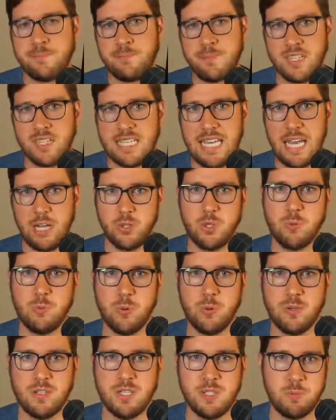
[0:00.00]
Cal
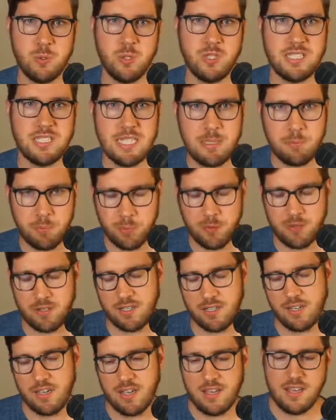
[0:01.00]
Newport in his book, Deep
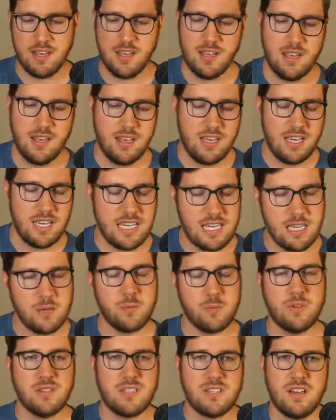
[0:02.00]
Work, he
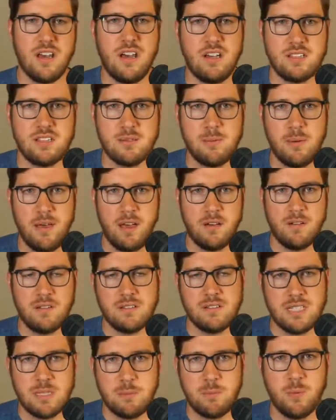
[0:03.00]
really talks about
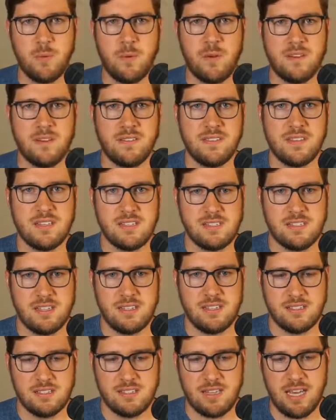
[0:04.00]
deep work in the
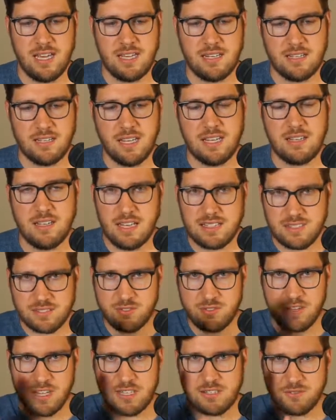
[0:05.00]
sense that it's
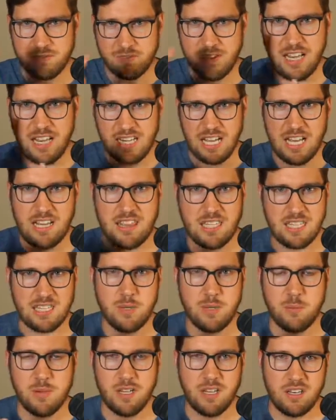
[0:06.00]
a finite thing
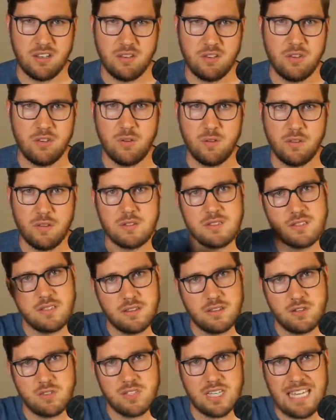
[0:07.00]
that we can do.
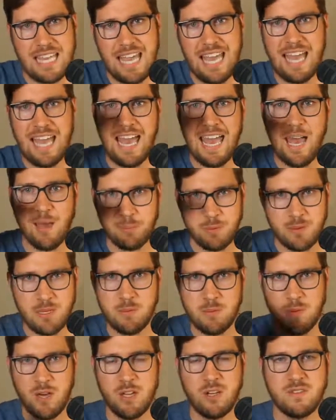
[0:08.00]
There's a cap on the
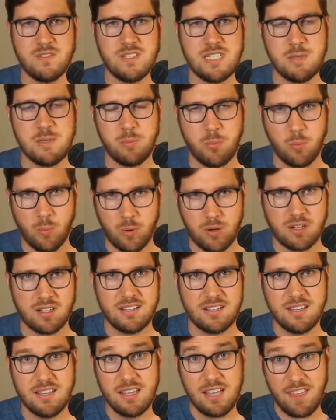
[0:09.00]
amount of deep work
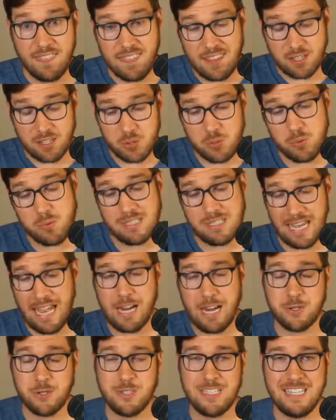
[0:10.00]
that you can
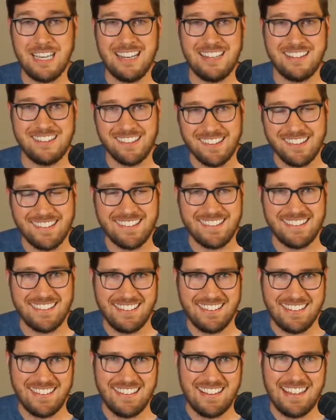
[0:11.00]
actually get done
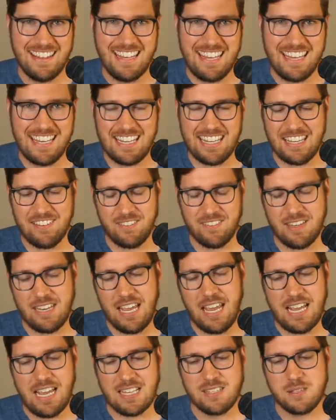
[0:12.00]
in a given
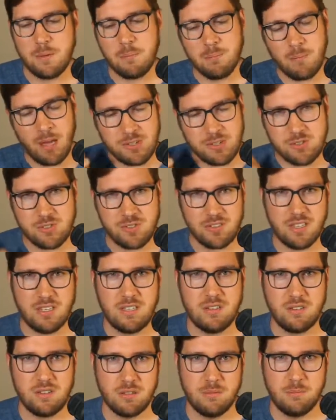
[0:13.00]
day. It's a muscle that
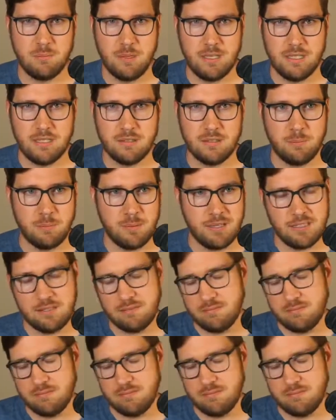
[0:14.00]
you can build, but